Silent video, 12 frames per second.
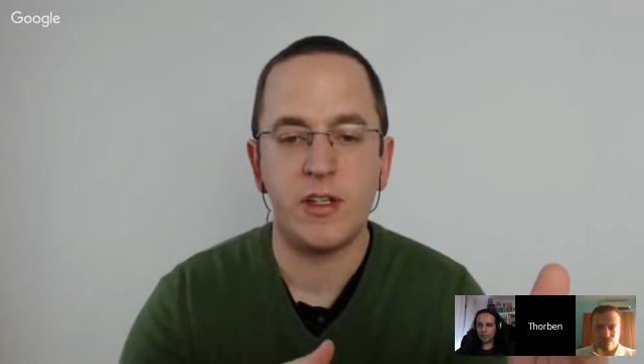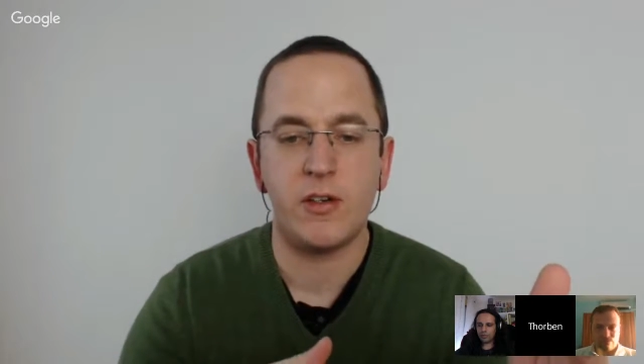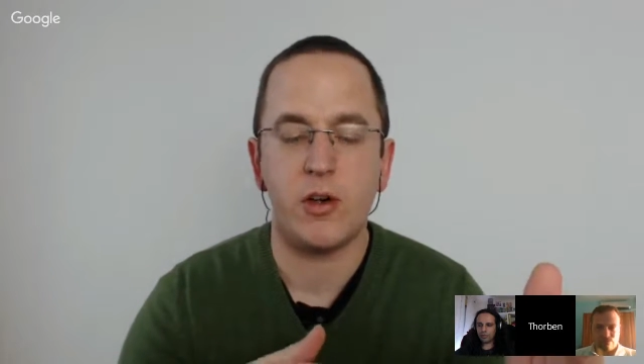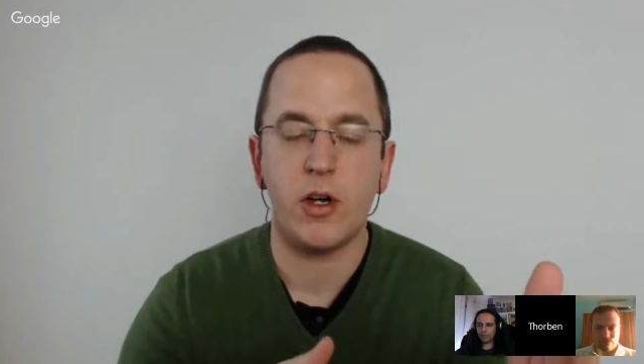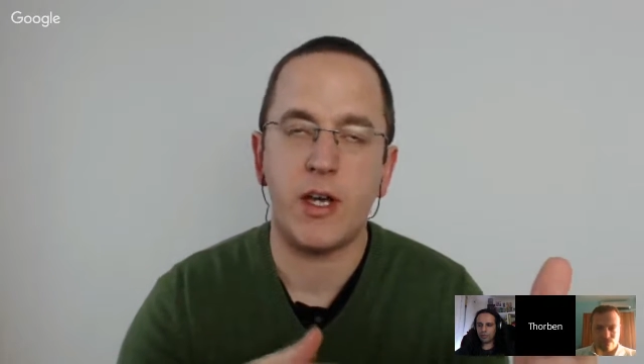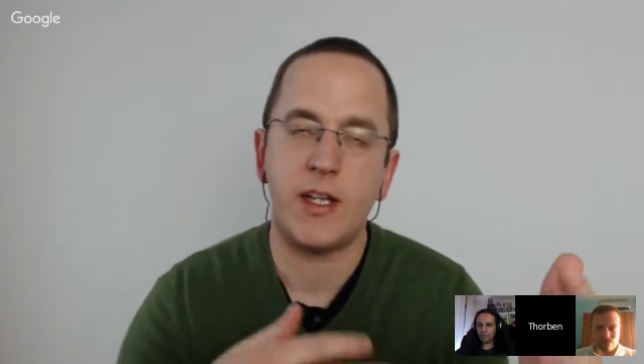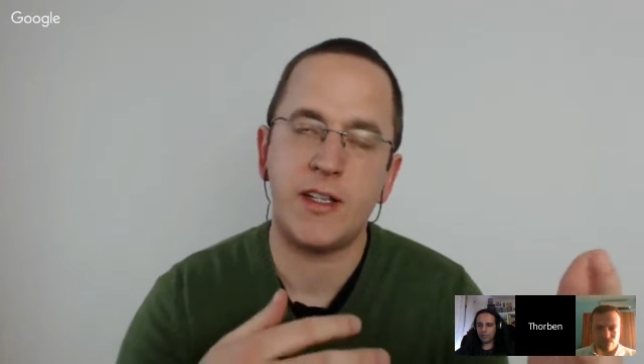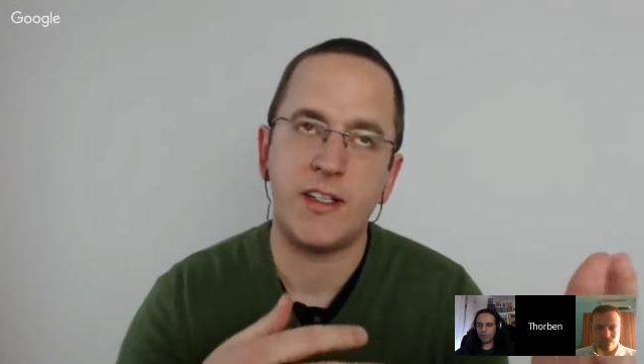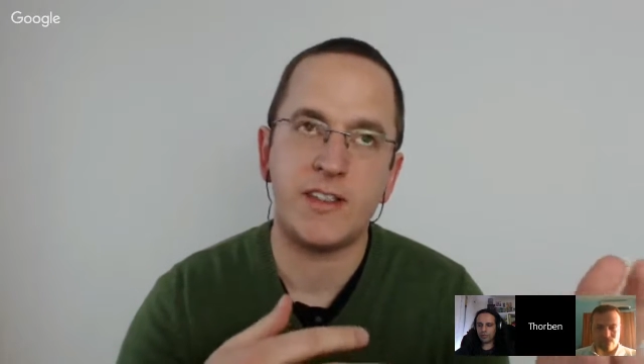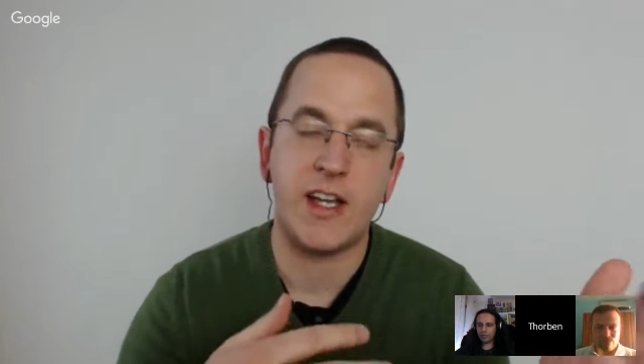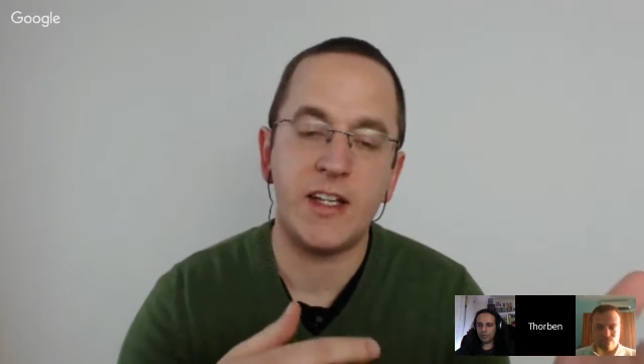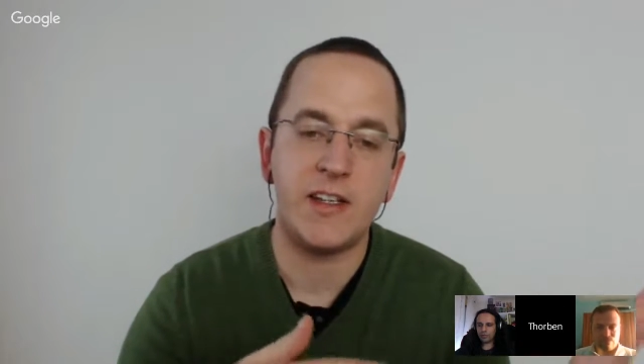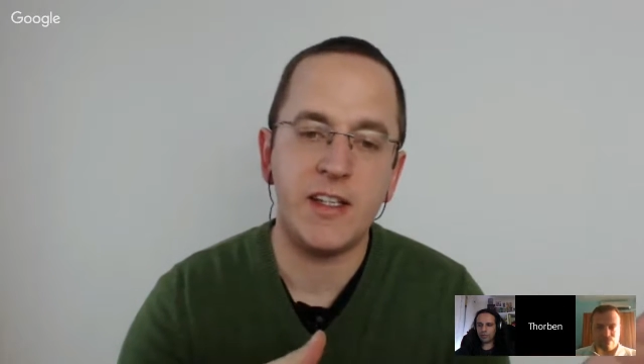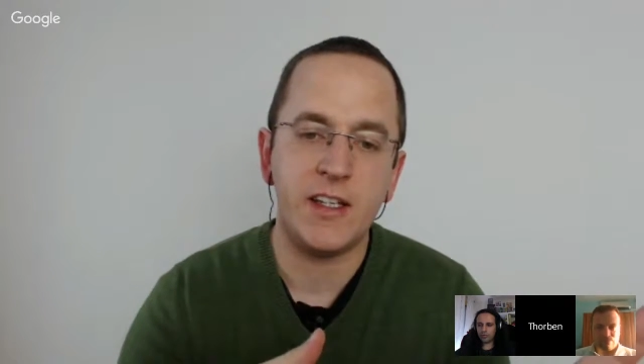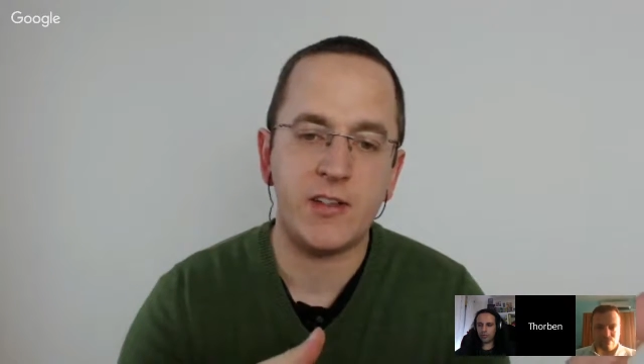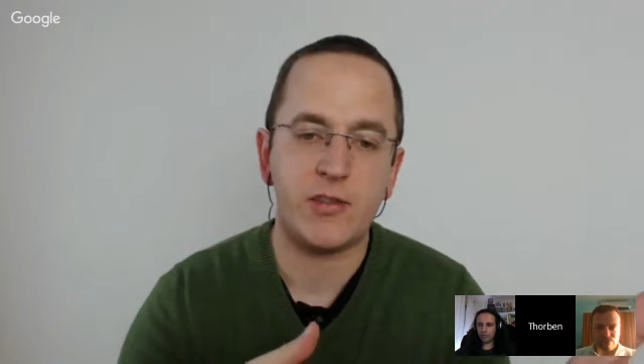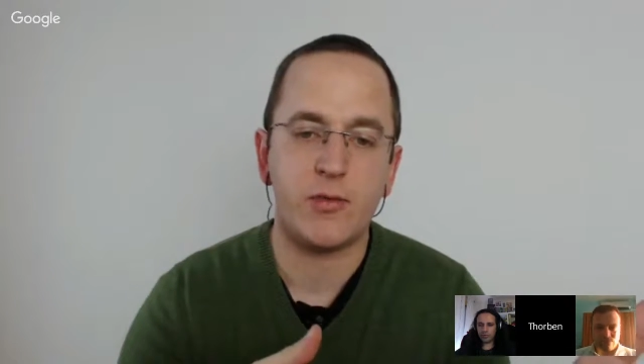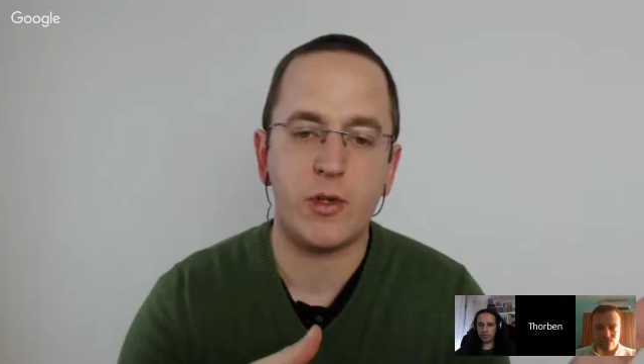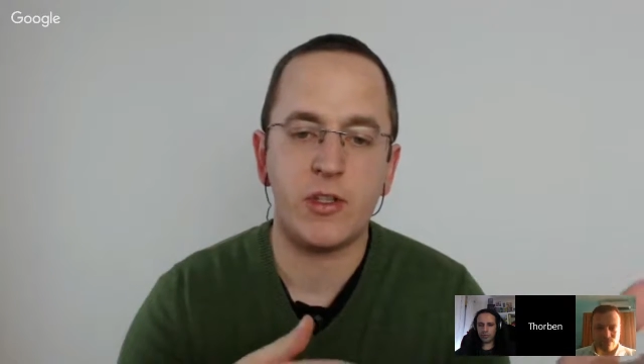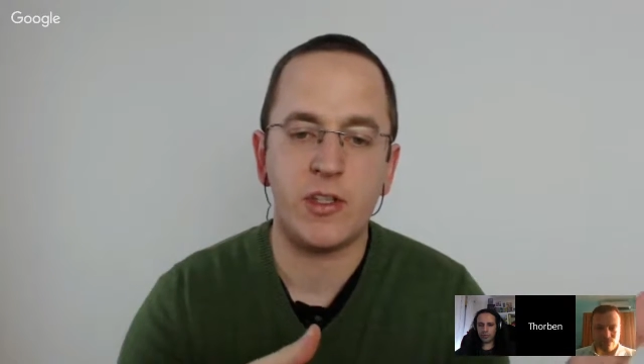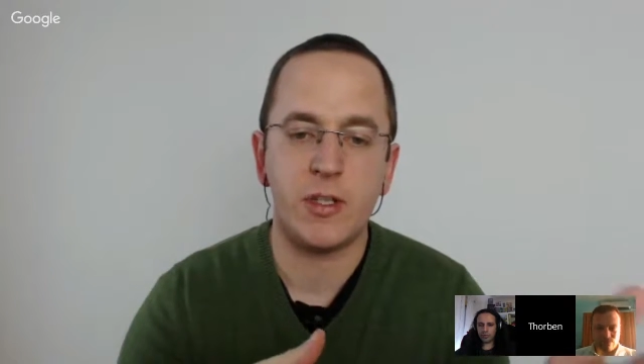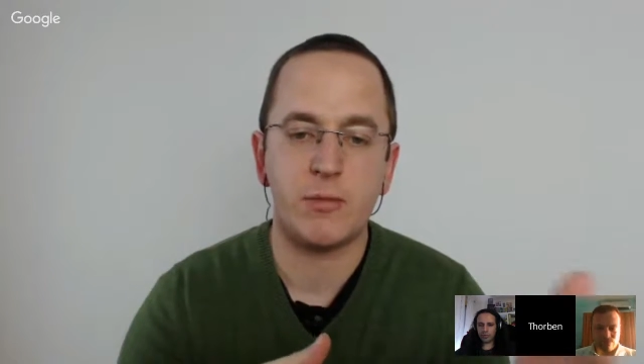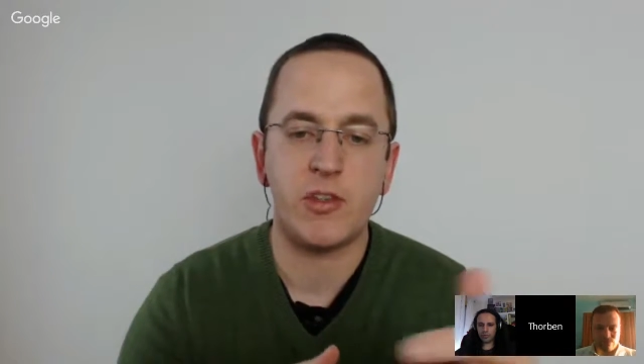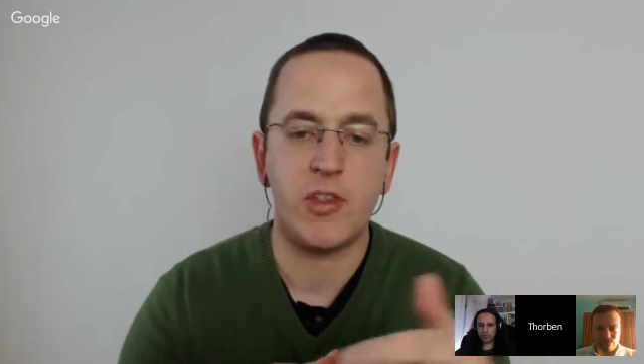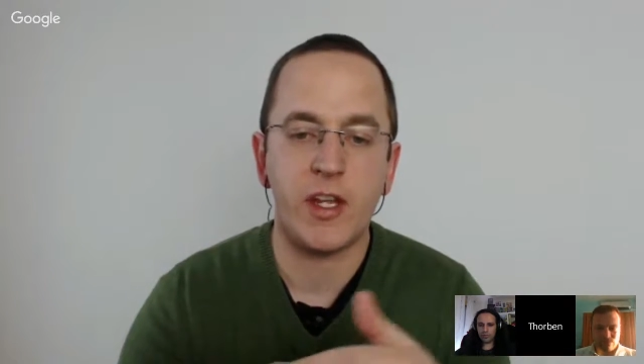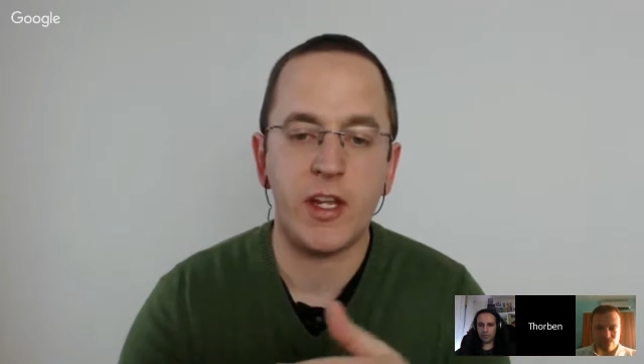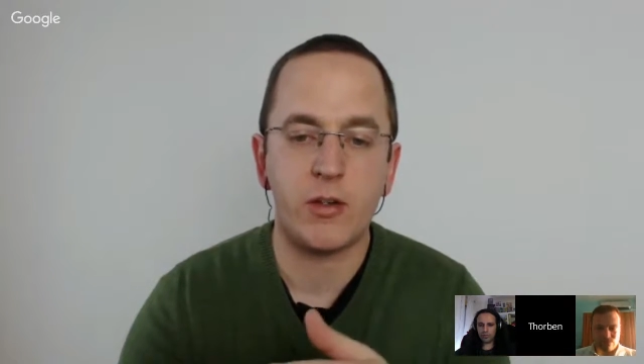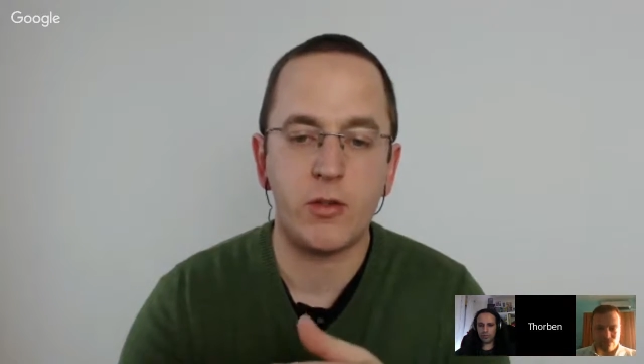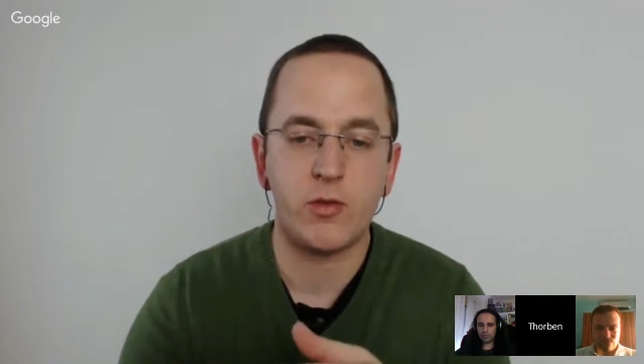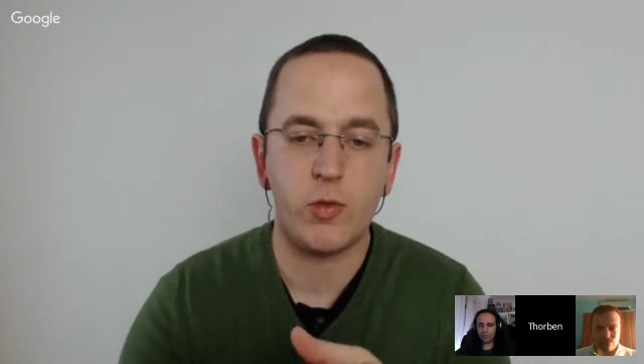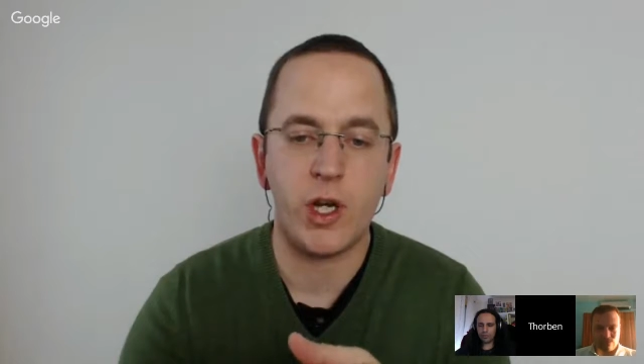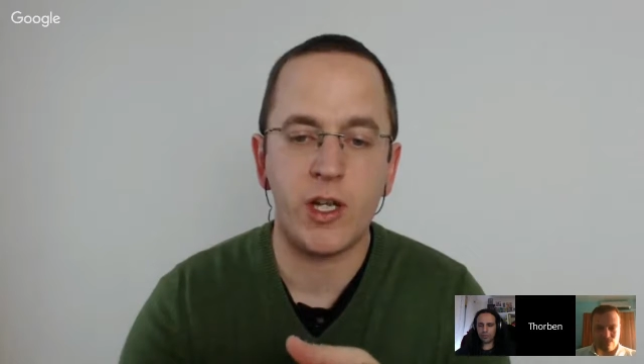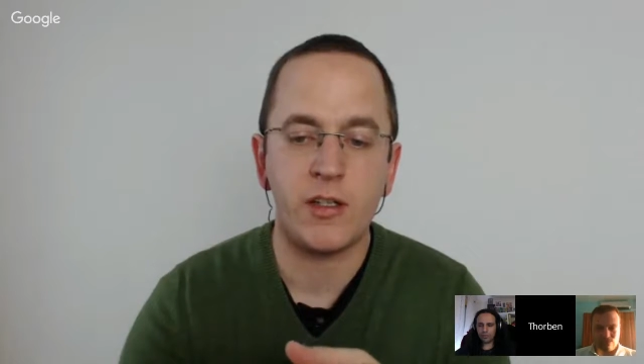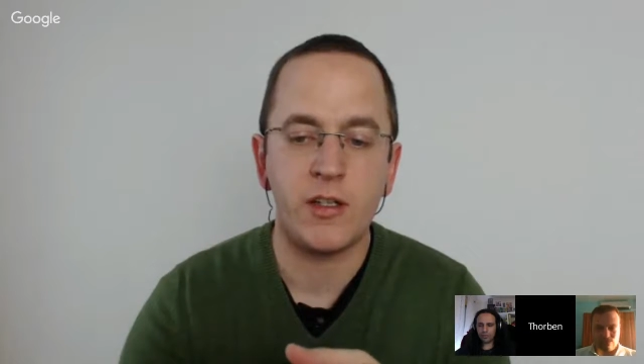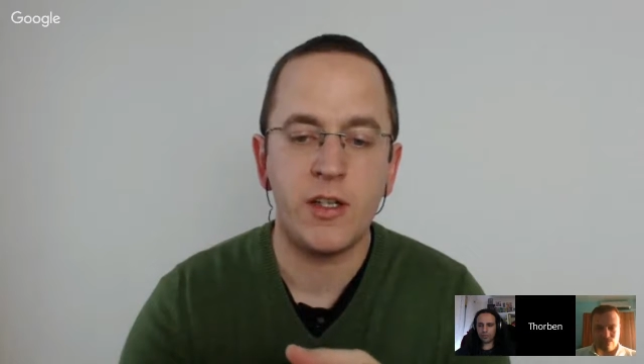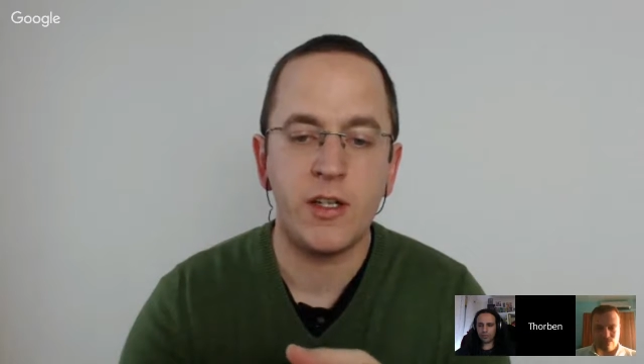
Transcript: or at least ideas for tips that I could write.